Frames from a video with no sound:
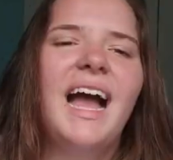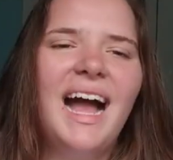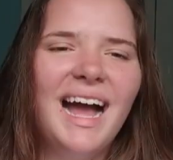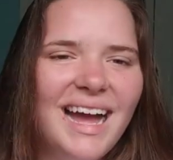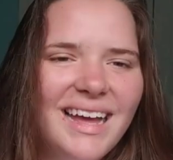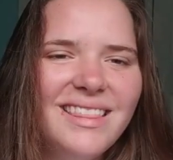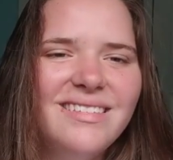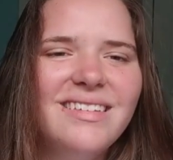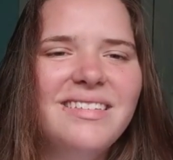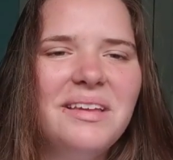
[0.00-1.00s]
Hi, this
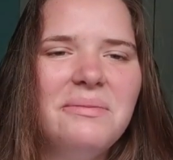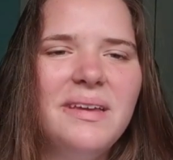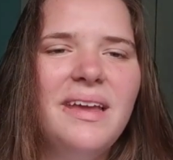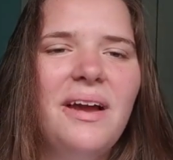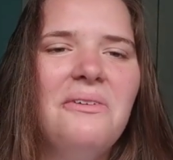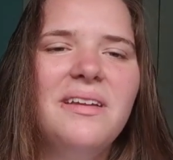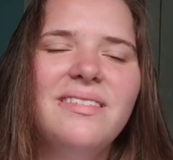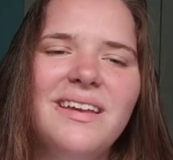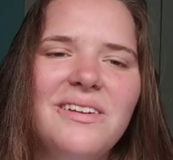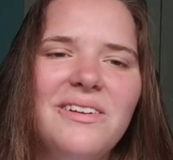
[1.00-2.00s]
is Libby. I want to
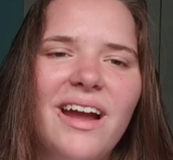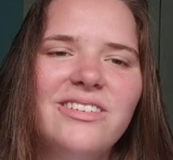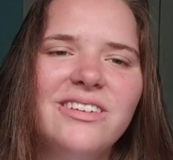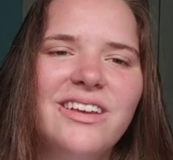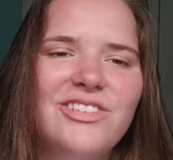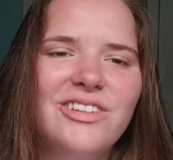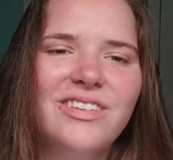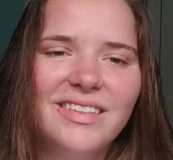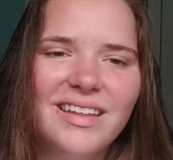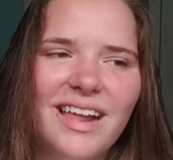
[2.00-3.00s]
say congratulations
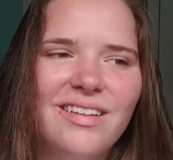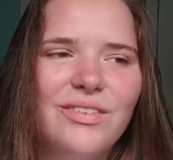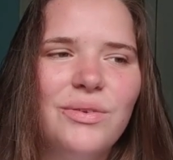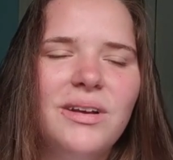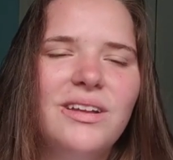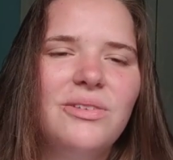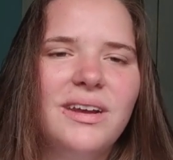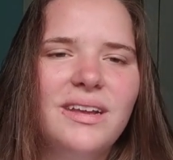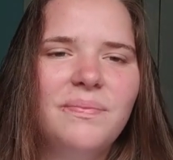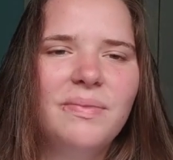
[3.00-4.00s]
to the class of
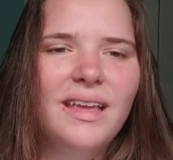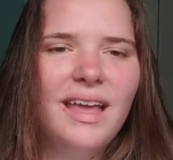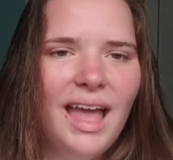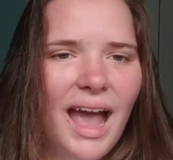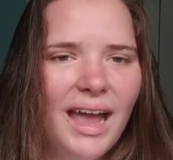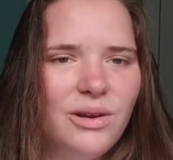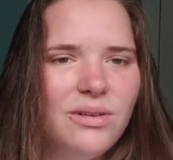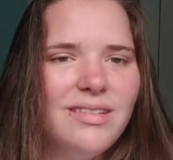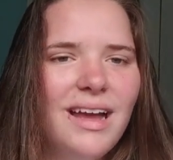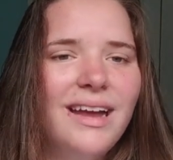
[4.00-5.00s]
2020. I know
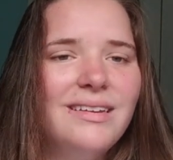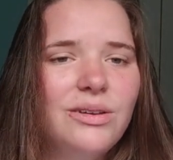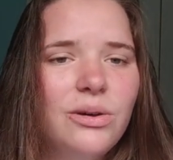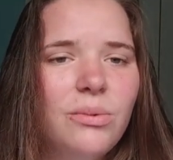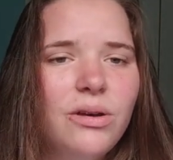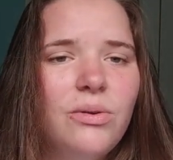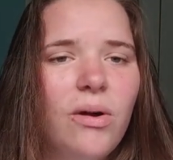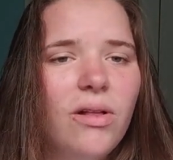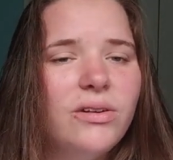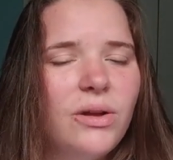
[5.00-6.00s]
it's not ideal what you
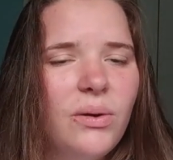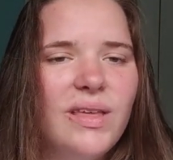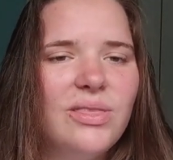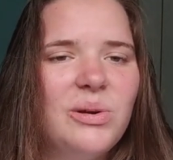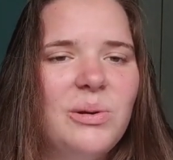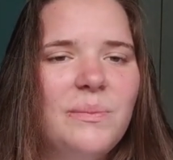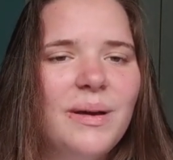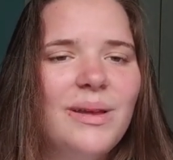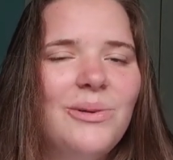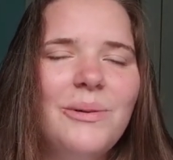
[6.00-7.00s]
all are going through,
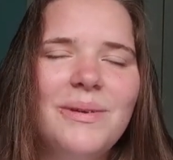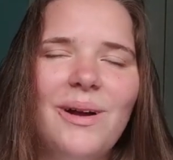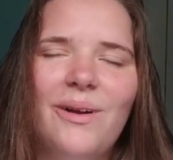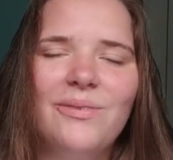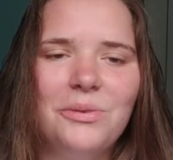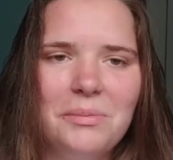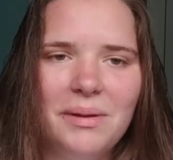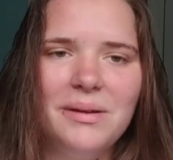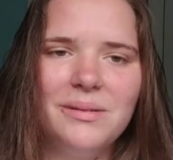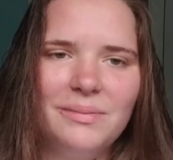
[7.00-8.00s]
but you will be off doing
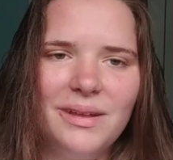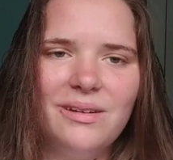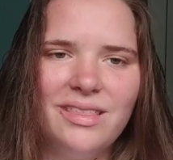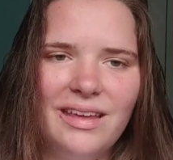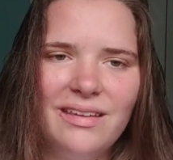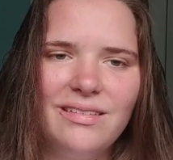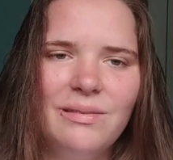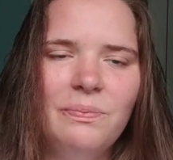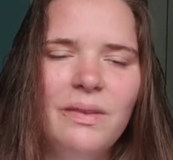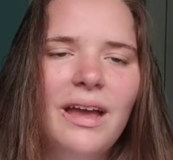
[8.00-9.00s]
bigger and better things.
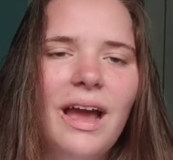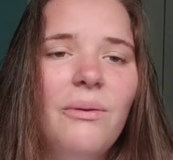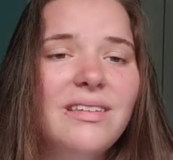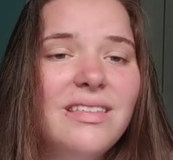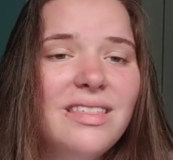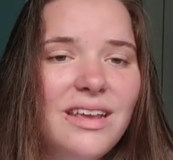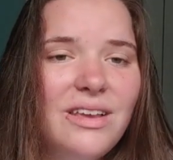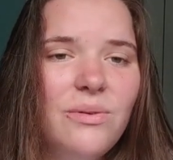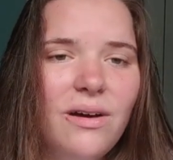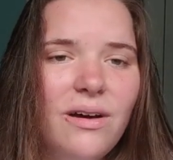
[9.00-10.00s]
I want to thank
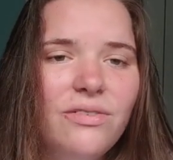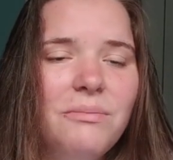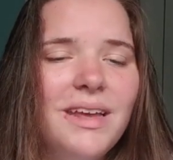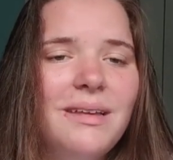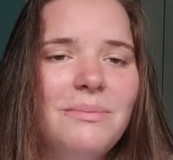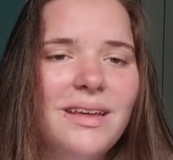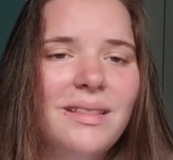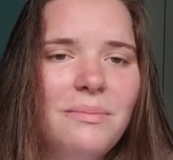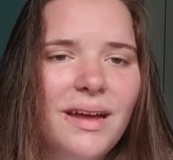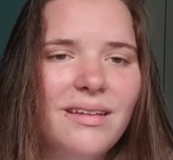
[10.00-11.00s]
you all for making band the
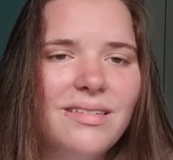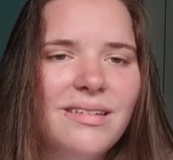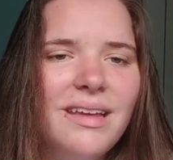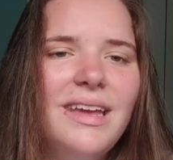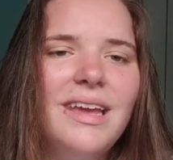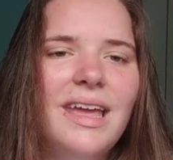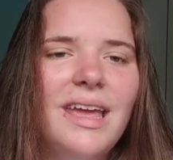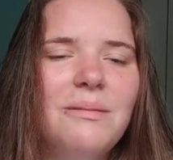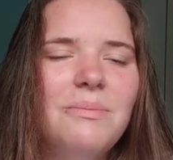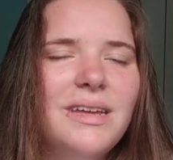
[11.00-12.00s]
best
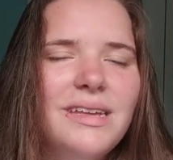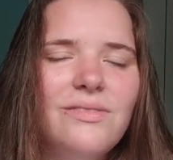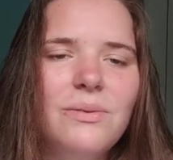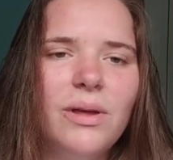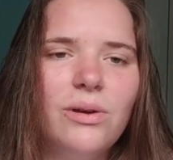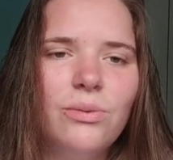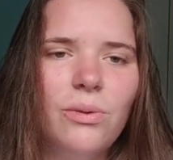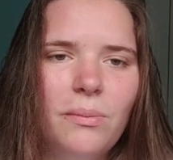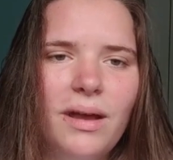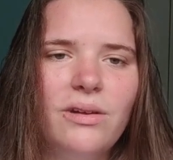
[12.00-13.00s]
and being even better role
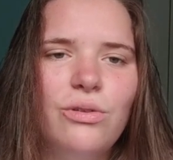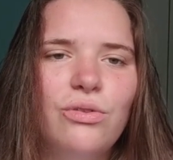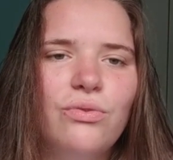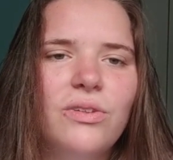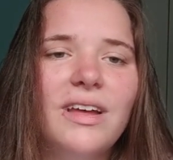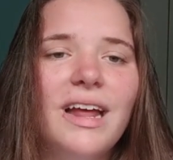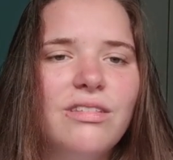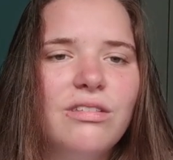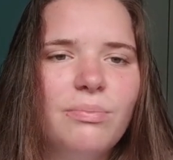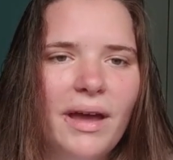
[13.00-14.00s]
models for the
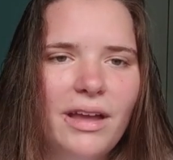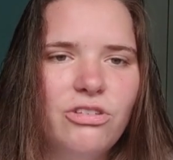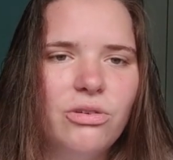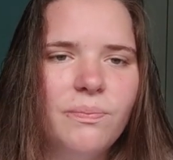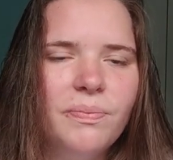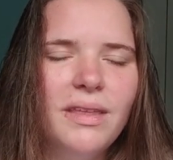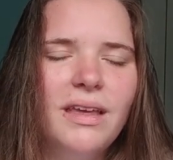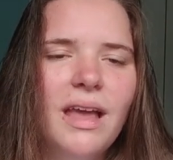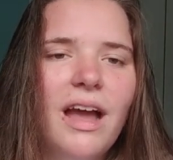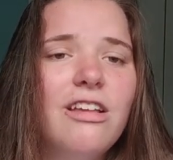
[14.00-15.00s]
classes behind you.
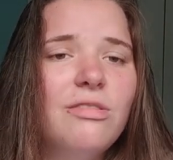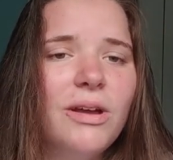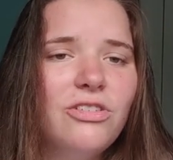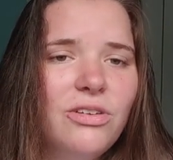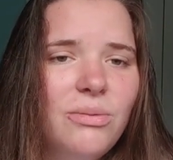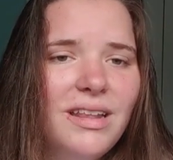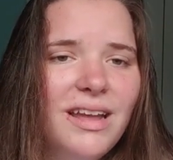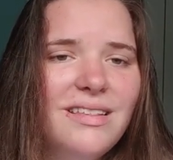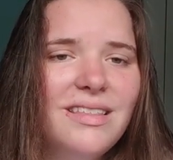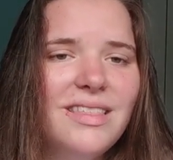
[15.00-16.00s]
I especially would like
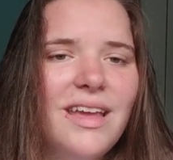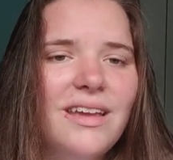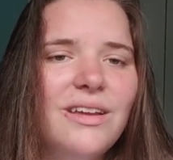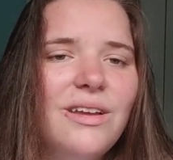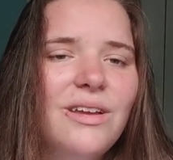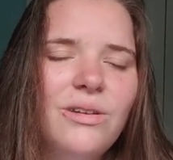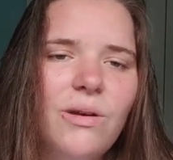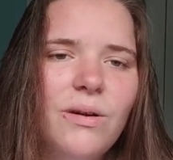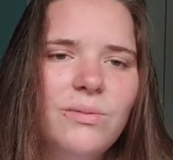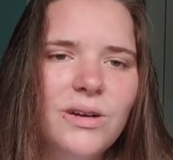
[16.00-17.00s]
to thank
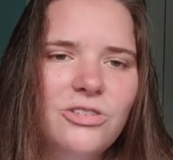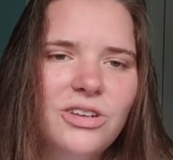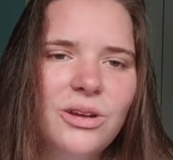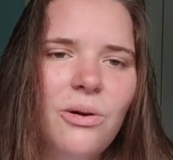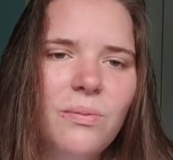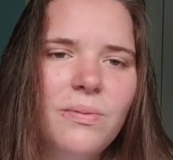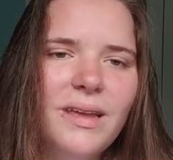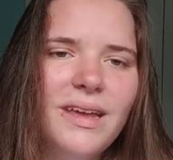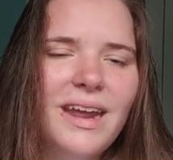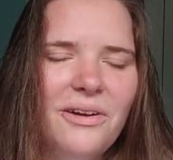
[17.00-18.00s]
Noah, Richie, Colby,
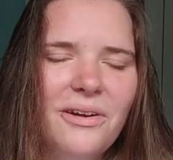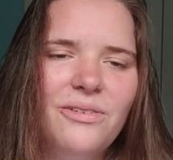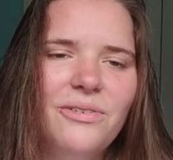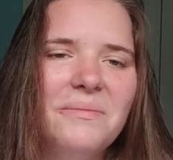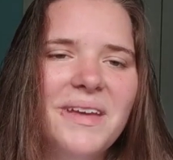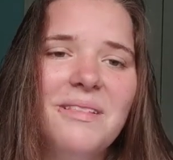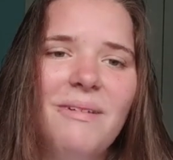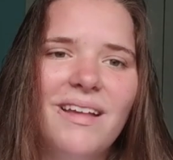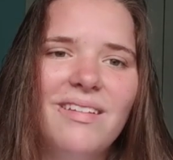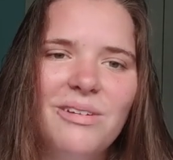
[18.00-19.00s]
and Aaron for being the
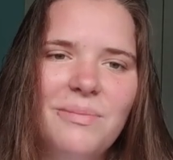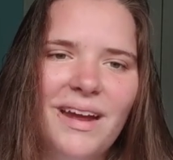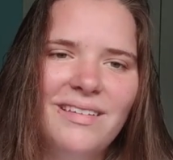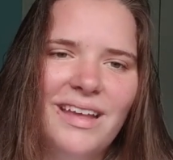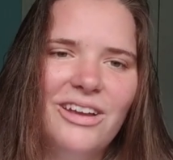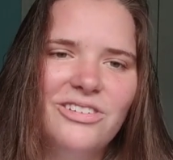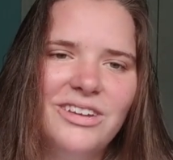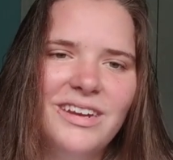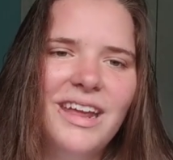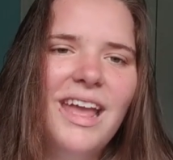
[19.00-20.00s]
best little brass
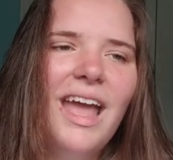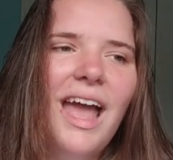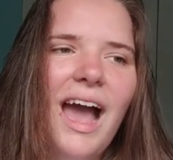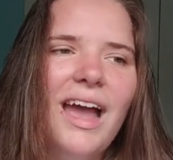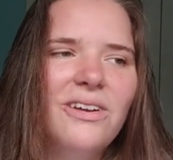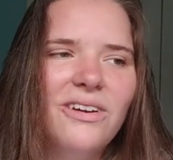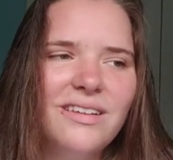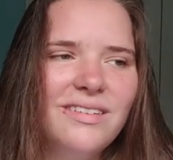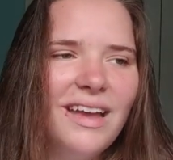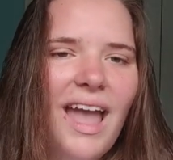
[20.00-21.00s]
section. I know I
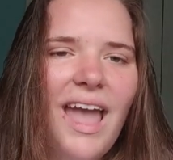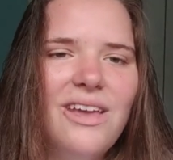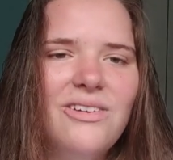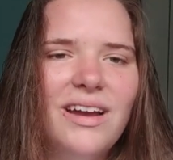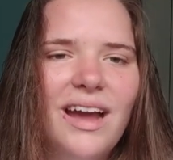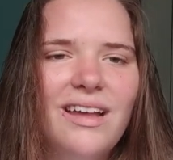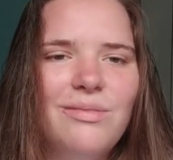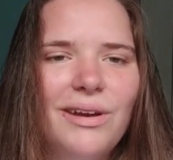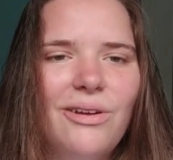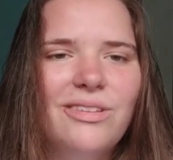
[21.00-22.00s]
say I hate you guys,
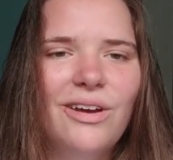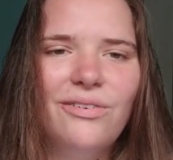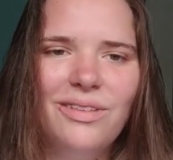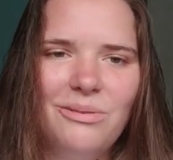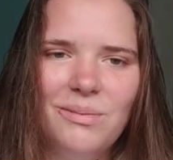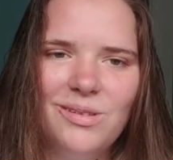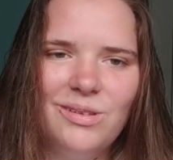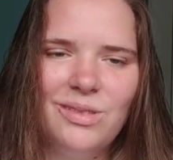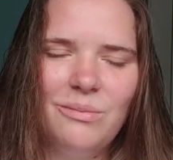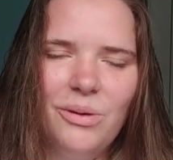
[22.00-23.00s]
but I definitely will miss you
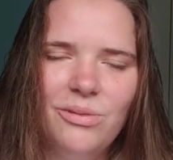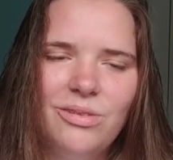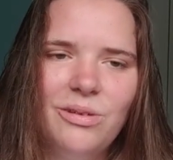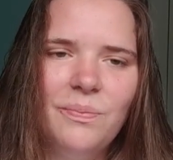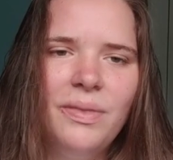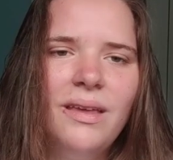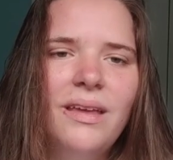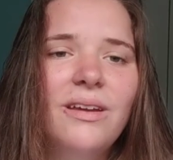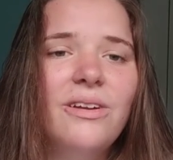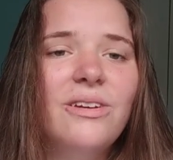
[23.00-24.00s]
the most.
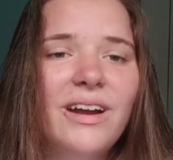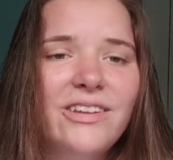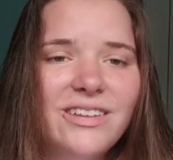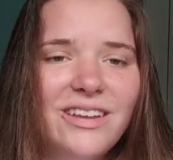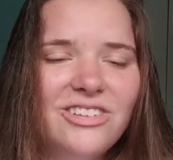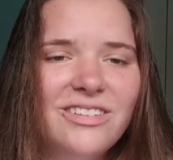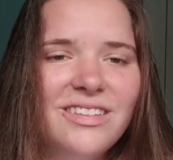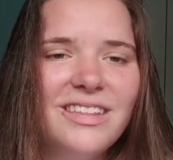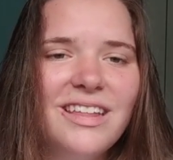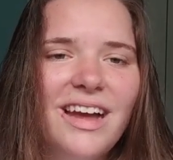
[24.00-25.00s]
Congratulations to
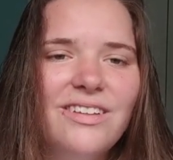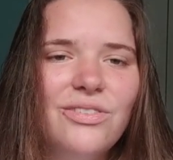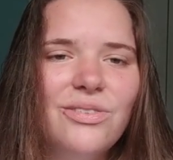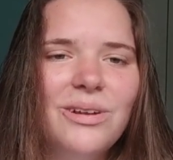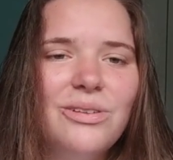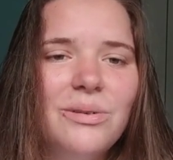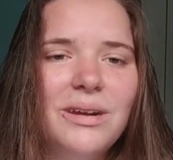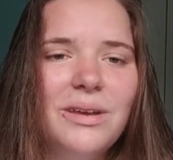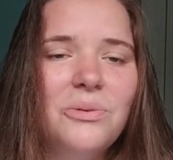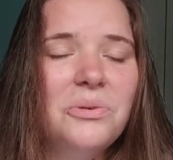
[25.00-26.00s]
the class of
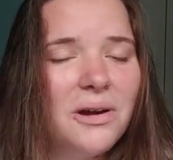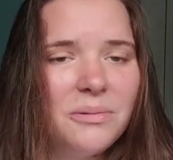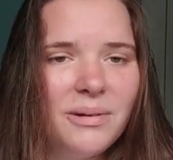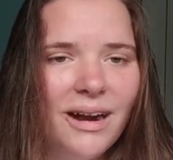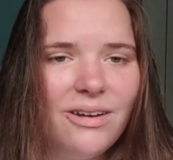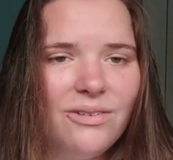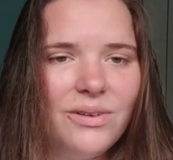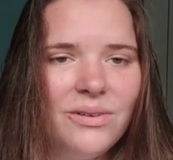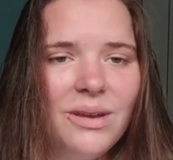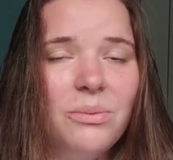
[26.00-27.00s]
2020. We are proud of
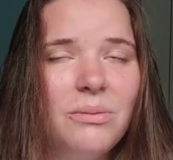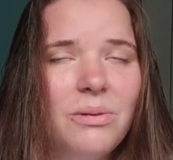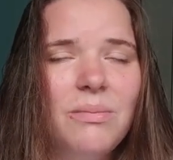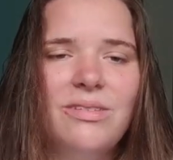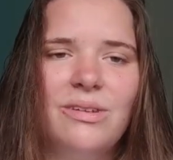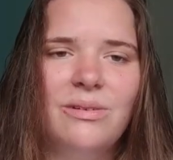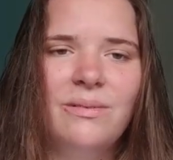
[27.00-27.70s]
you and we will miss you.